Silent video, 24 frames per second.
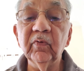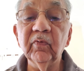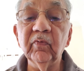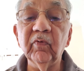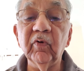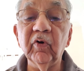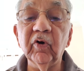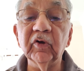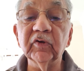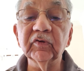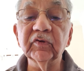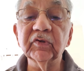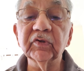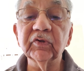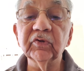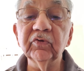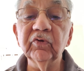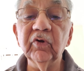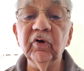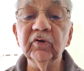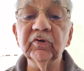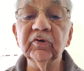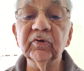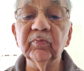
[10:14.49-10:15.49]
was
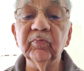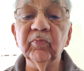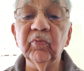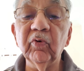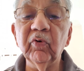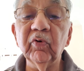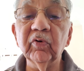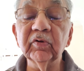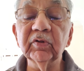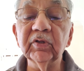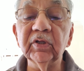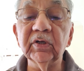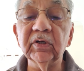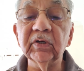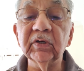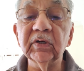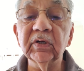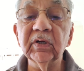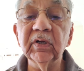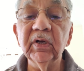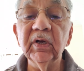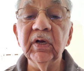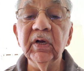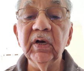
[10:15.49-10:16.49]
not more
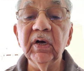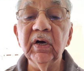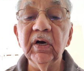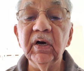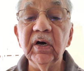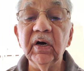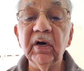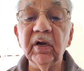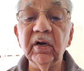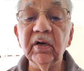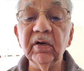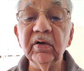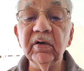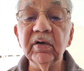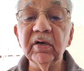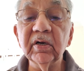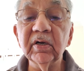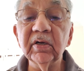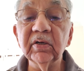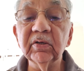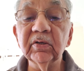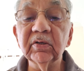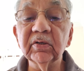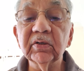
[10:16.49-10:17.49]
than
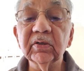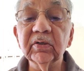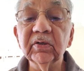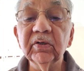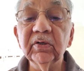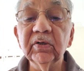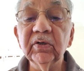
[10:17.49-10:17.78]
100